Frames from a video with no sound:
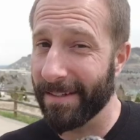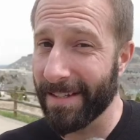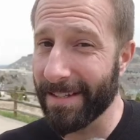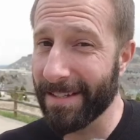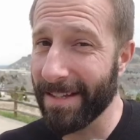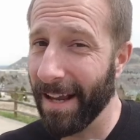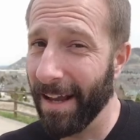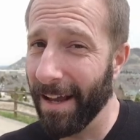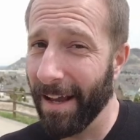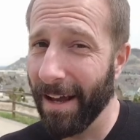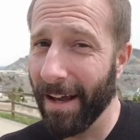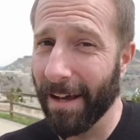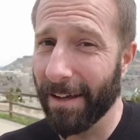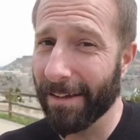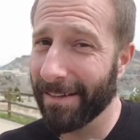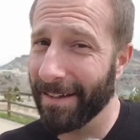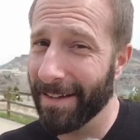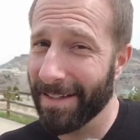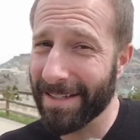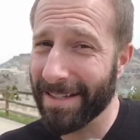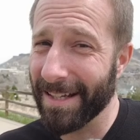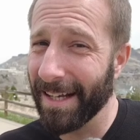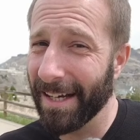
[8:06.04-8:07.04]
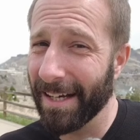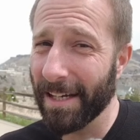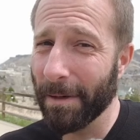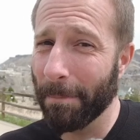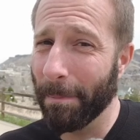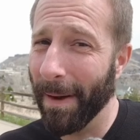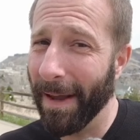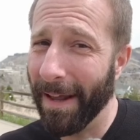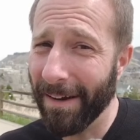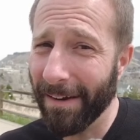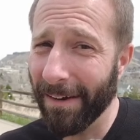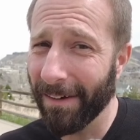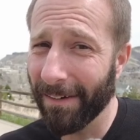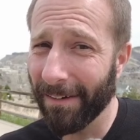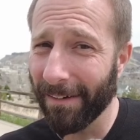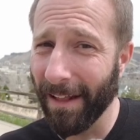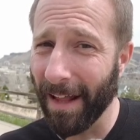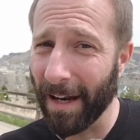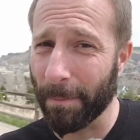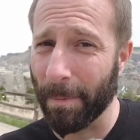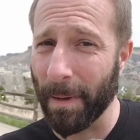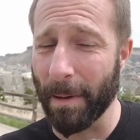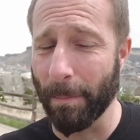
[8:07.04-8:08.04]
is, uh, this is gonna depend on a
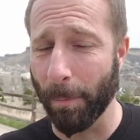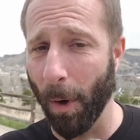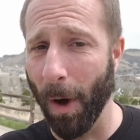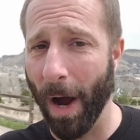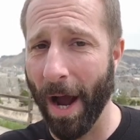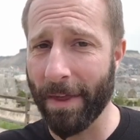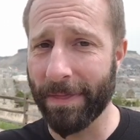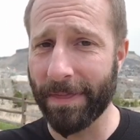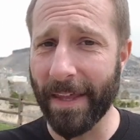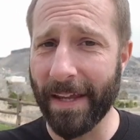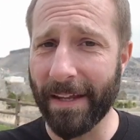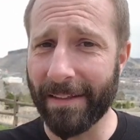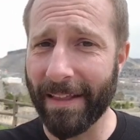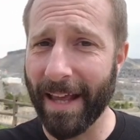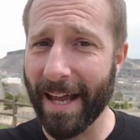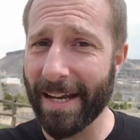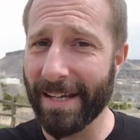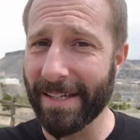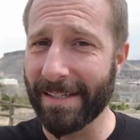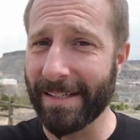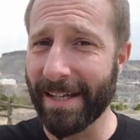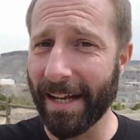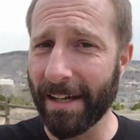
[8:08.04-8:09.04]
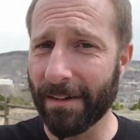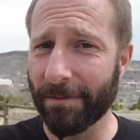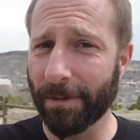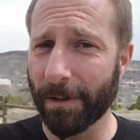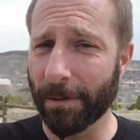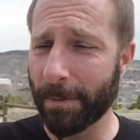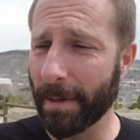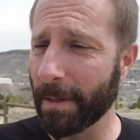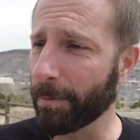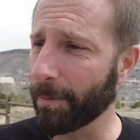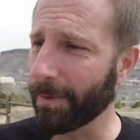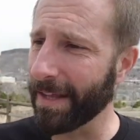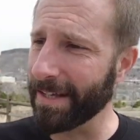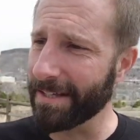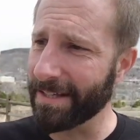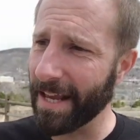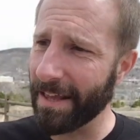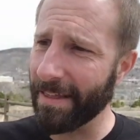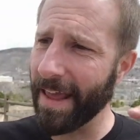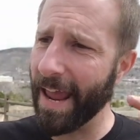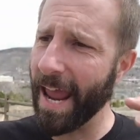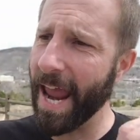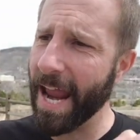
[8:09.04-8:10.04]
lot of people. I think that Denver people, they
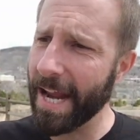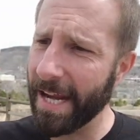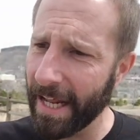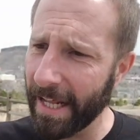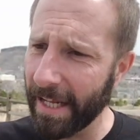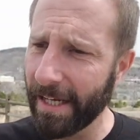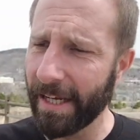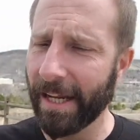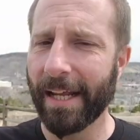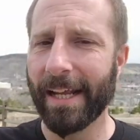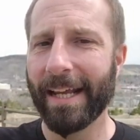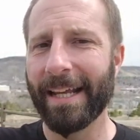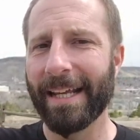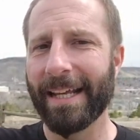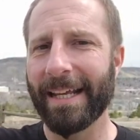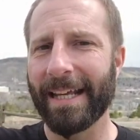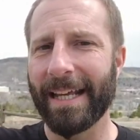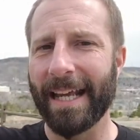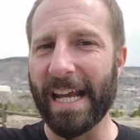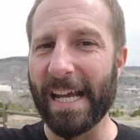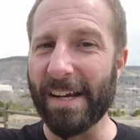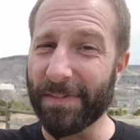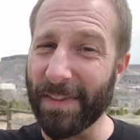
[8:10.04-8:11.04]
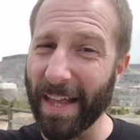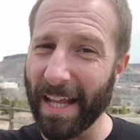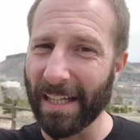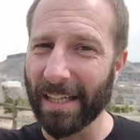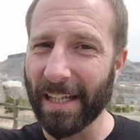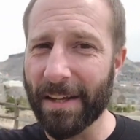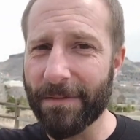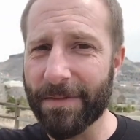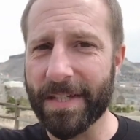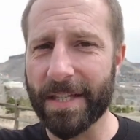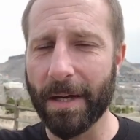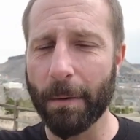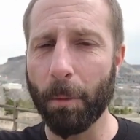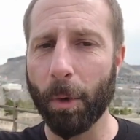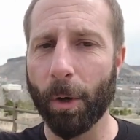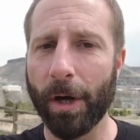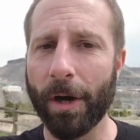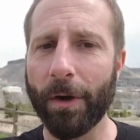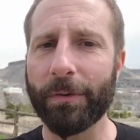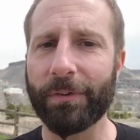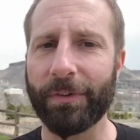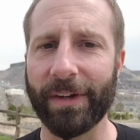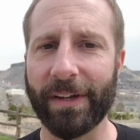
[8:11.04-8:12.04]
say they hate it. If they live
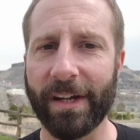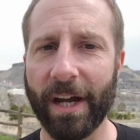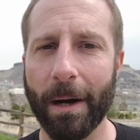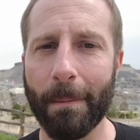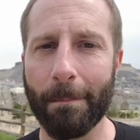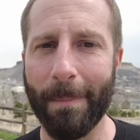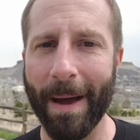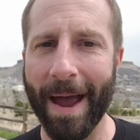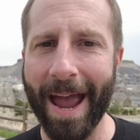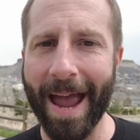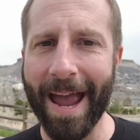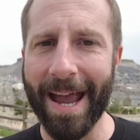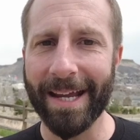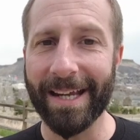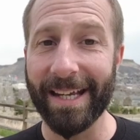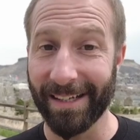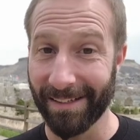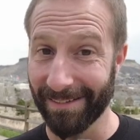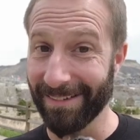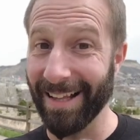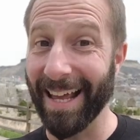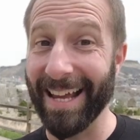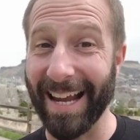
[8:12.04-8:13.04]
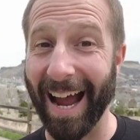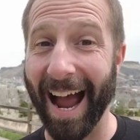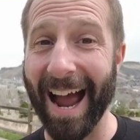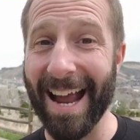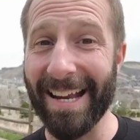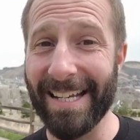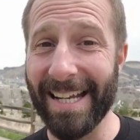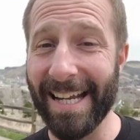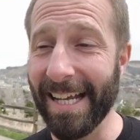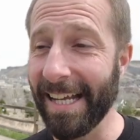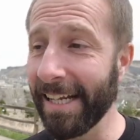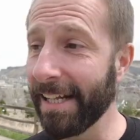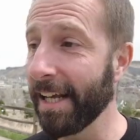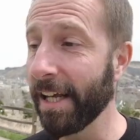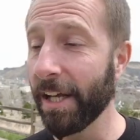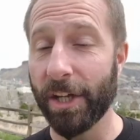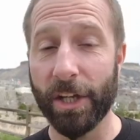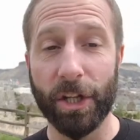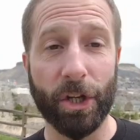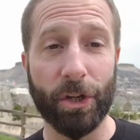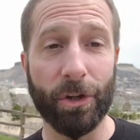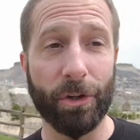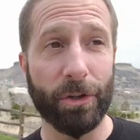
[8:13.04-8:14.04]
somewhere else and come back, like I did,
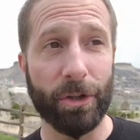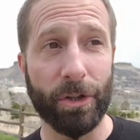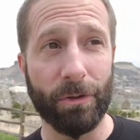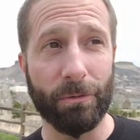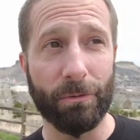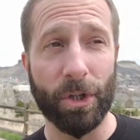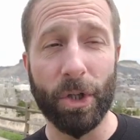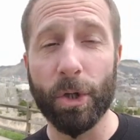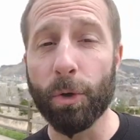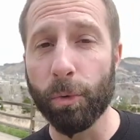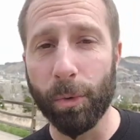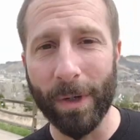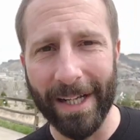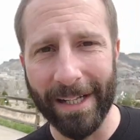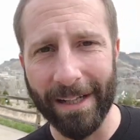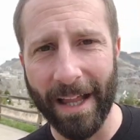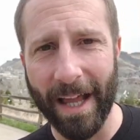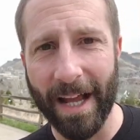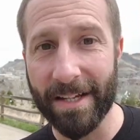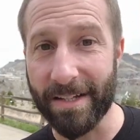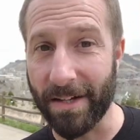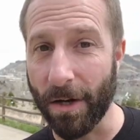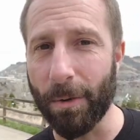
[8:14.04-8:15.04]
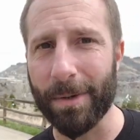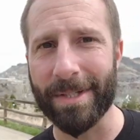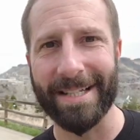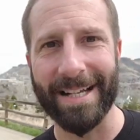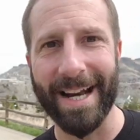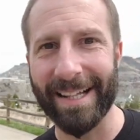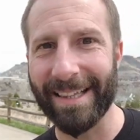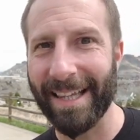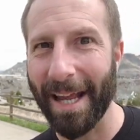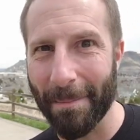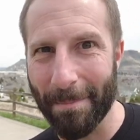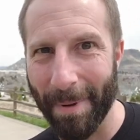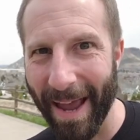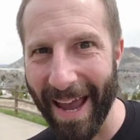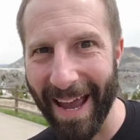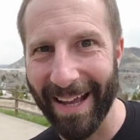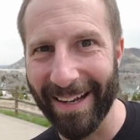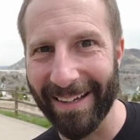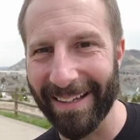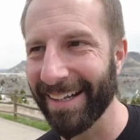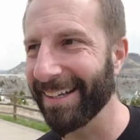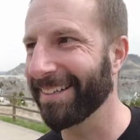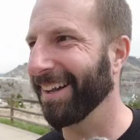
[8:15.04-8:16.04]
you, you realize, oh, it's not that
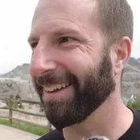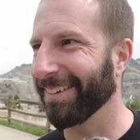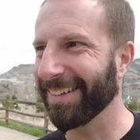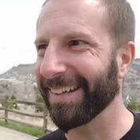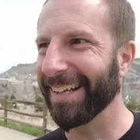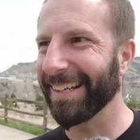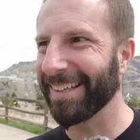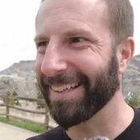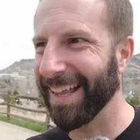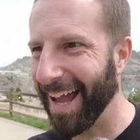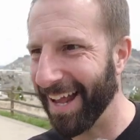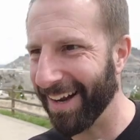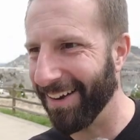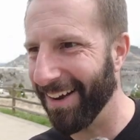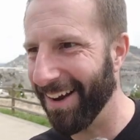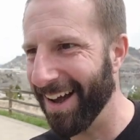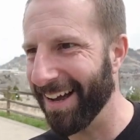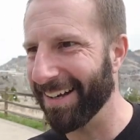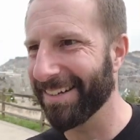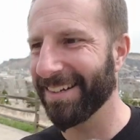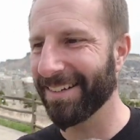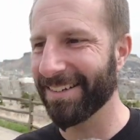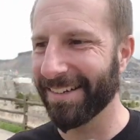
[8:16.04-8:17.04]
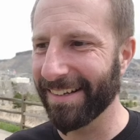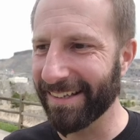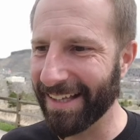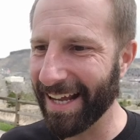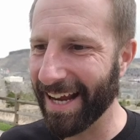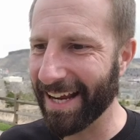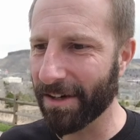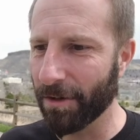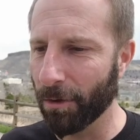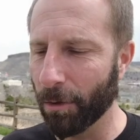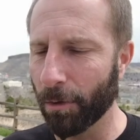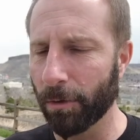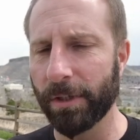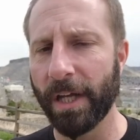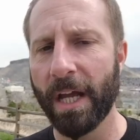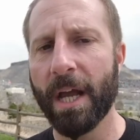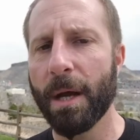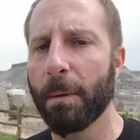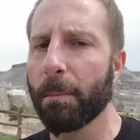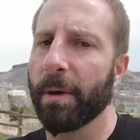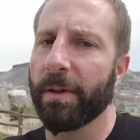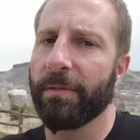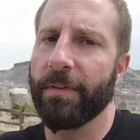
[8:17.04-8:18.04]
bad. It doesn't get that hot, it doesn't get that cold.
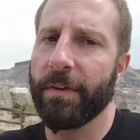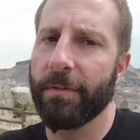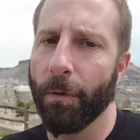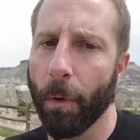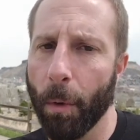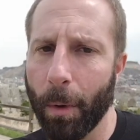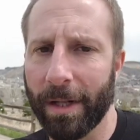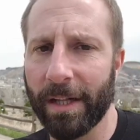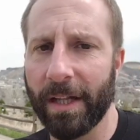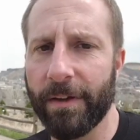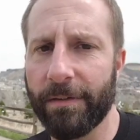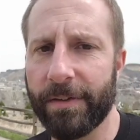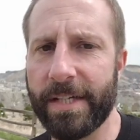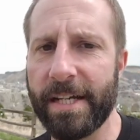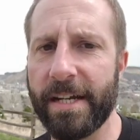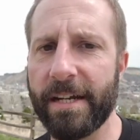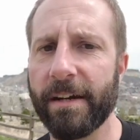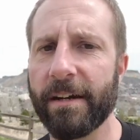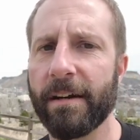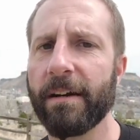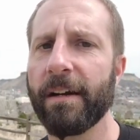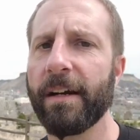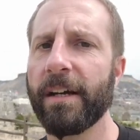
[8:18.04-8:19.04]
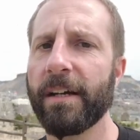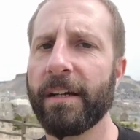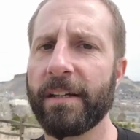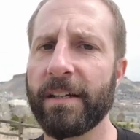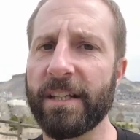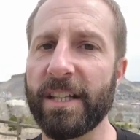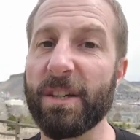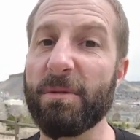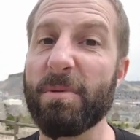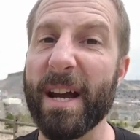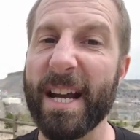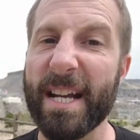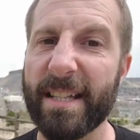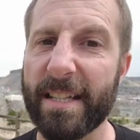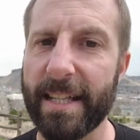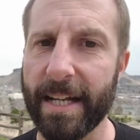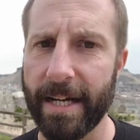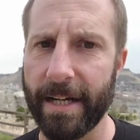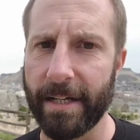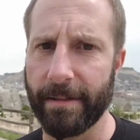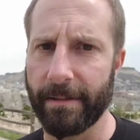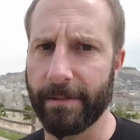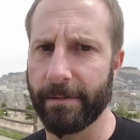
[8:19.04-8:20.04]
But if you've only lived here, you hate
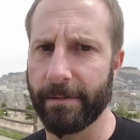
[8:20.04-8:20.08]
that.